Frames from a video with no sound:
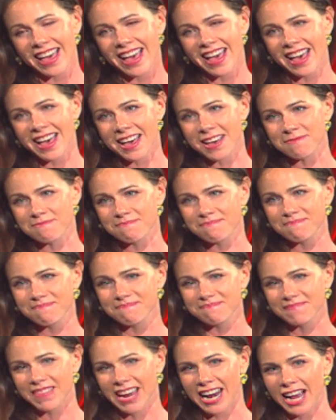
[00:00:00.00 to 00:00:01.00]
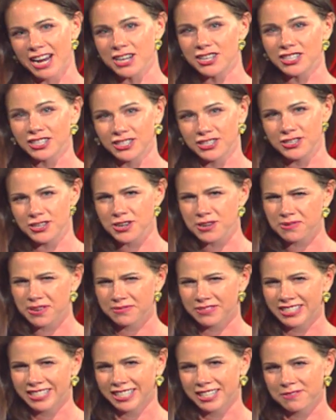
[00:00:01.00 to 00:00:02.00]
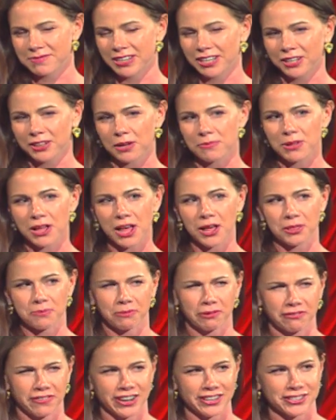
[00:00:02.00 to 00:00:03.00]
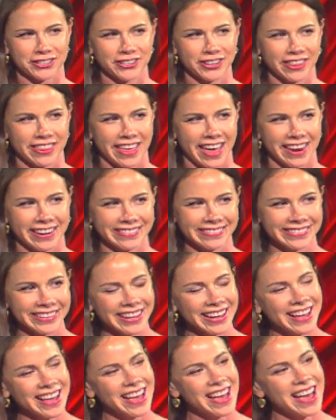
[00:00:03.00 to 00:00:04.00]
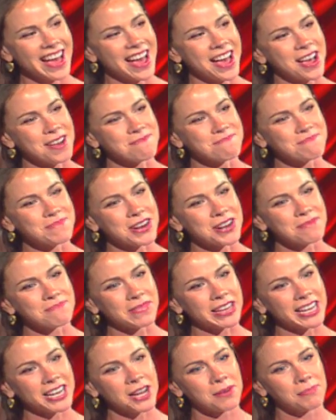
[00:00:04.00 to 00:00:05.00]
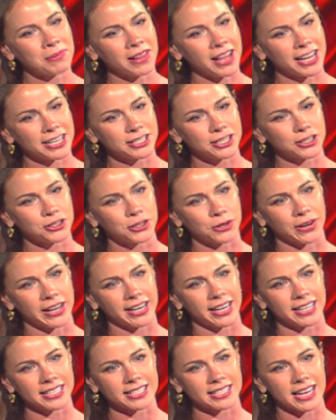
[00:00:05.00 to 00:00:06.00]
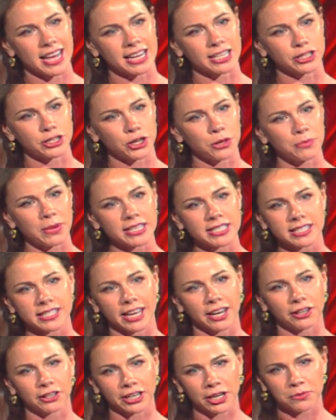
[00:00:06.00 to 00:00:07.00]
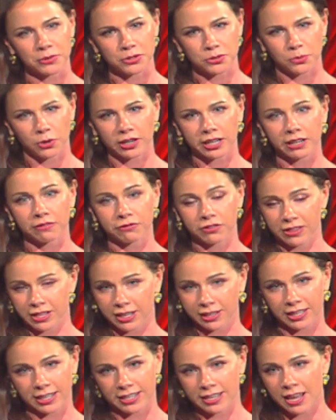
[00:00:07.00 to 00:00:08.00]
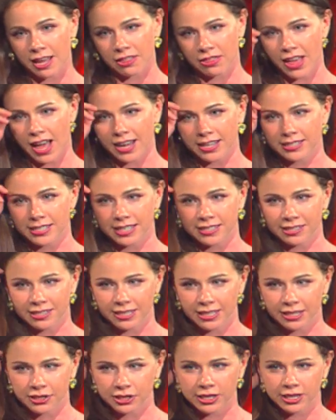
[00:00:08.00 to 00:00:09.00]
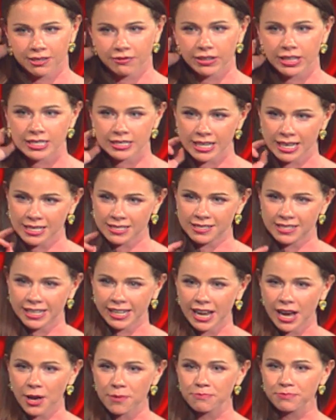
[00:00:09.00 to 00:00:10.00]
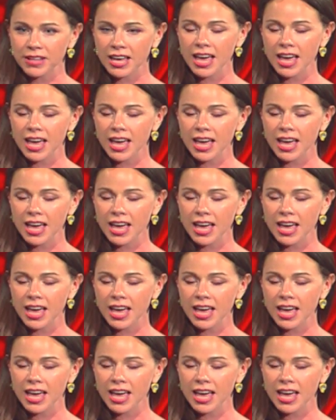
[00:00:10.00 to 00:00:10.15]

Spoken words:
And I just knew he was going to be a global health professional then. But Amit applied to join us, and 2 months later, he was working for the Clinton Health Access Initiative in Tanzania.